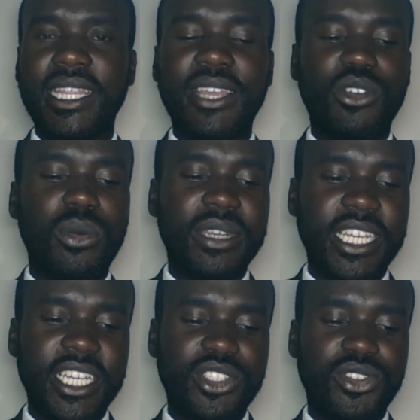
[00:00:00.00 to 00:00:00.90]
Then
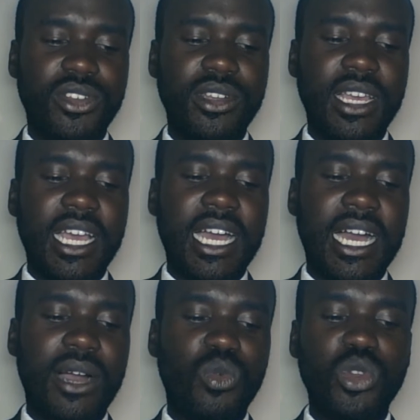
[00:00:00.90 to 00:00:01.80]
communication
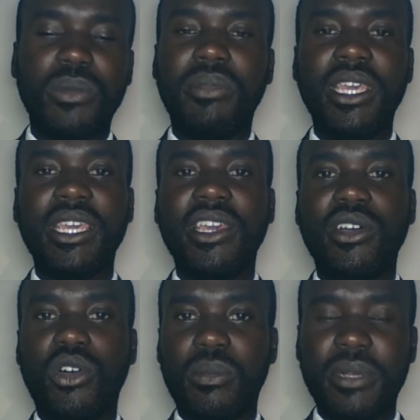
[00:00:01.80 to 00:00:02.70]
would be
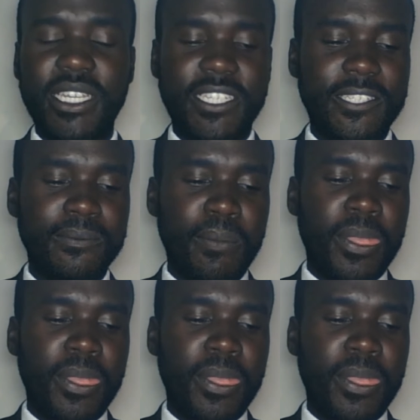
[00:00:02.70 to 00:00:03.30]
complete.